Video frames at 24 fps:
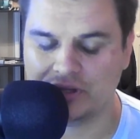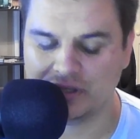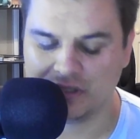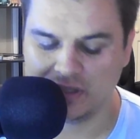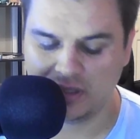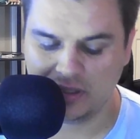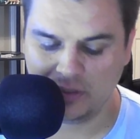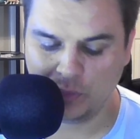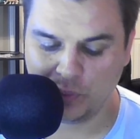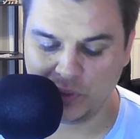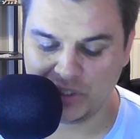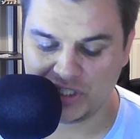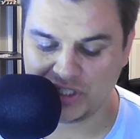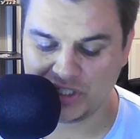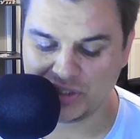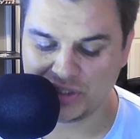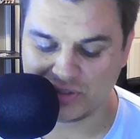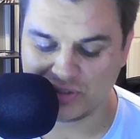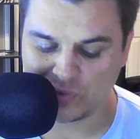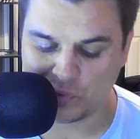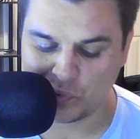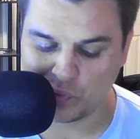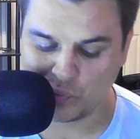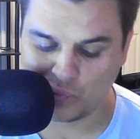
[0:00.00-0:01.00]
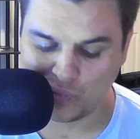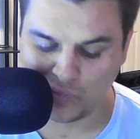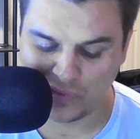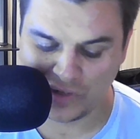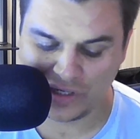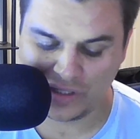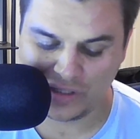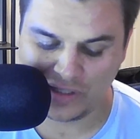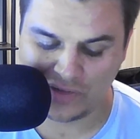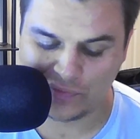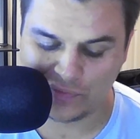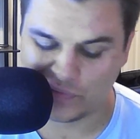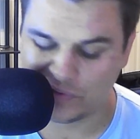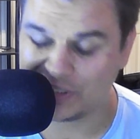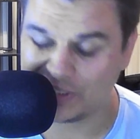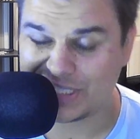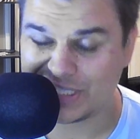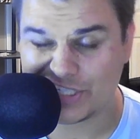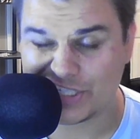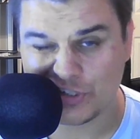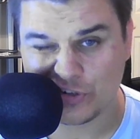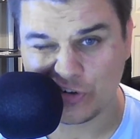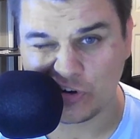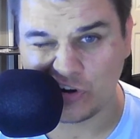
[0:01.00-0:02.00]
which is really, really
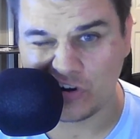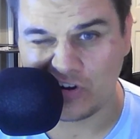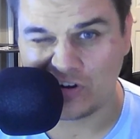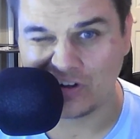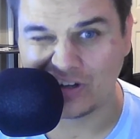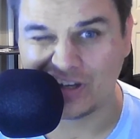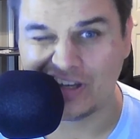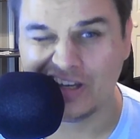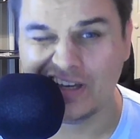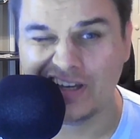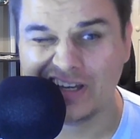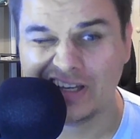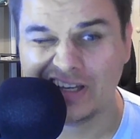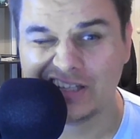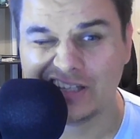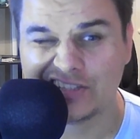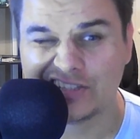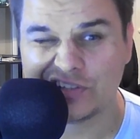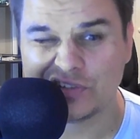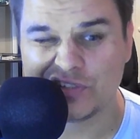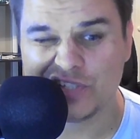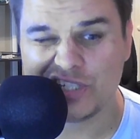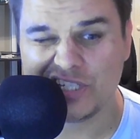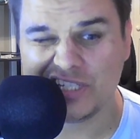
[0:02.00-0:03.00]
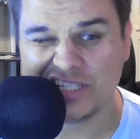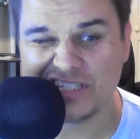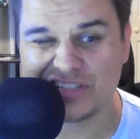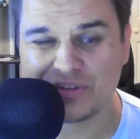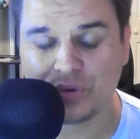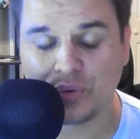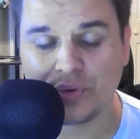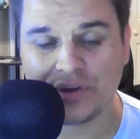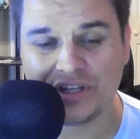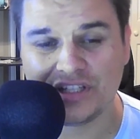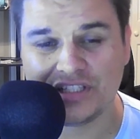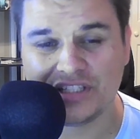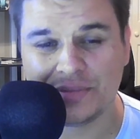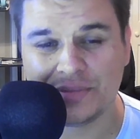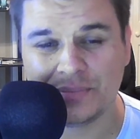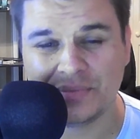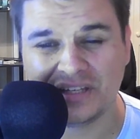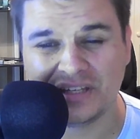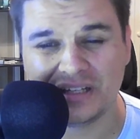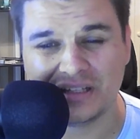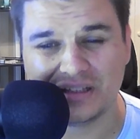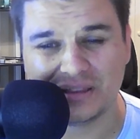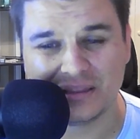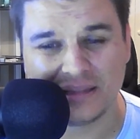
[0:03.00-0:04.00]
strong. So she's going to
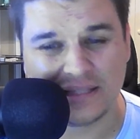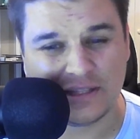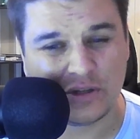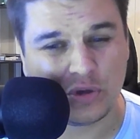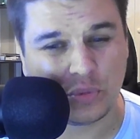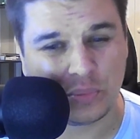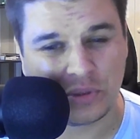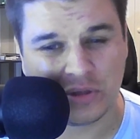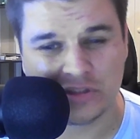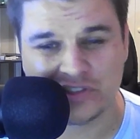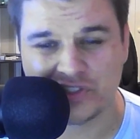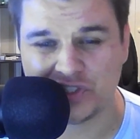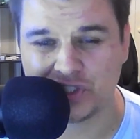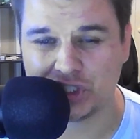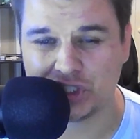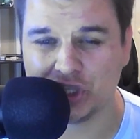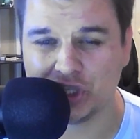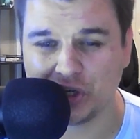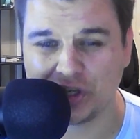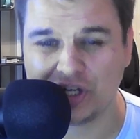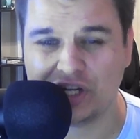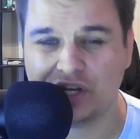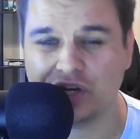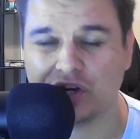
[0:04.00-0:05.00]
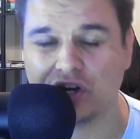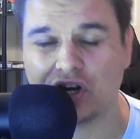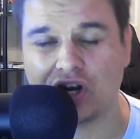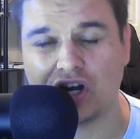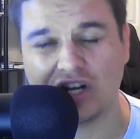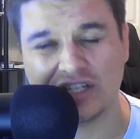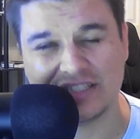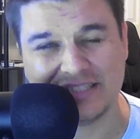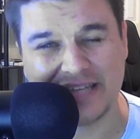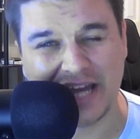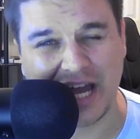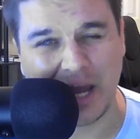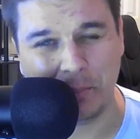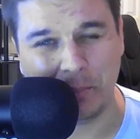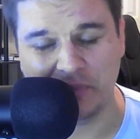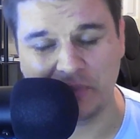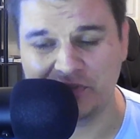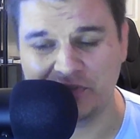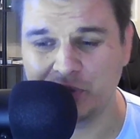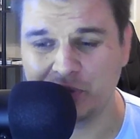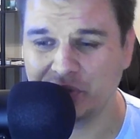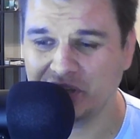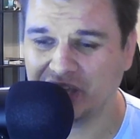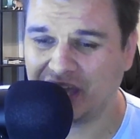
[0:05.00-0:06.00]
be a little bit sturdier on top of
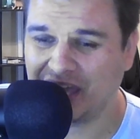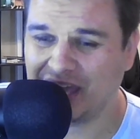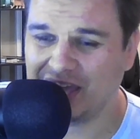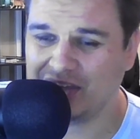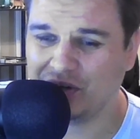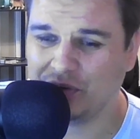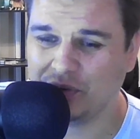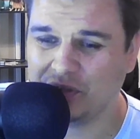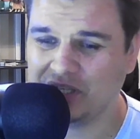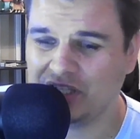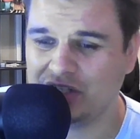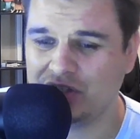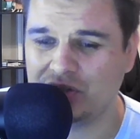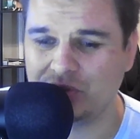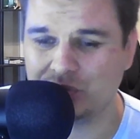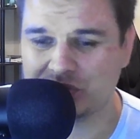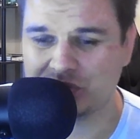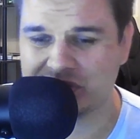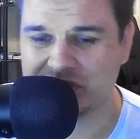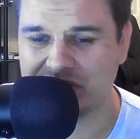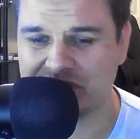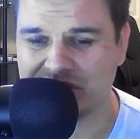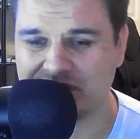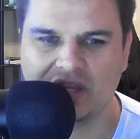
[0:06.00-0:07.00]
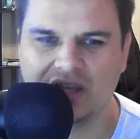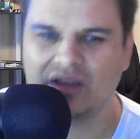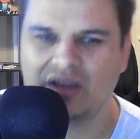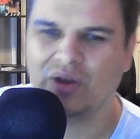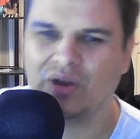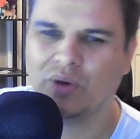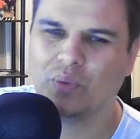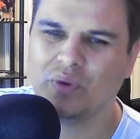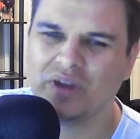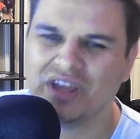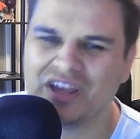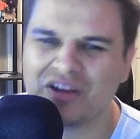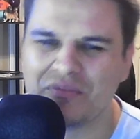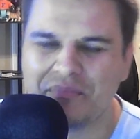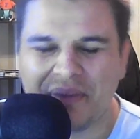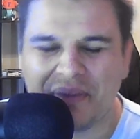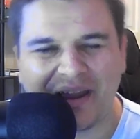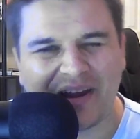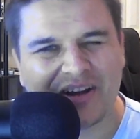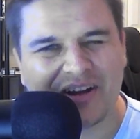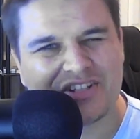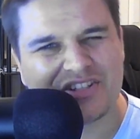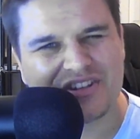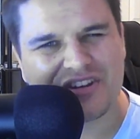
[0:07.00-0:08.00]
doing AoE nukes. When
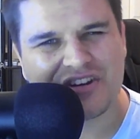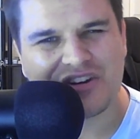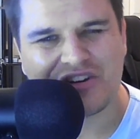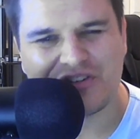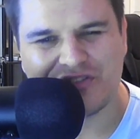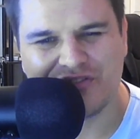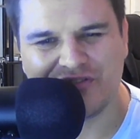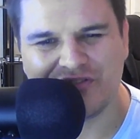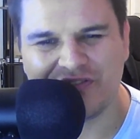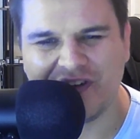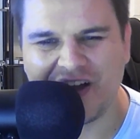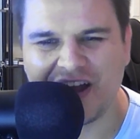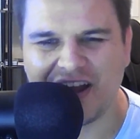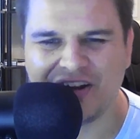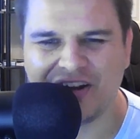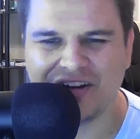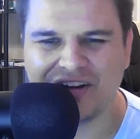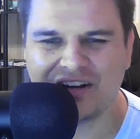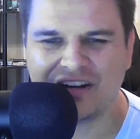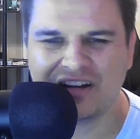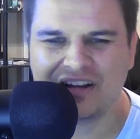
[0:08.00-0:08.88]
compared to her fire,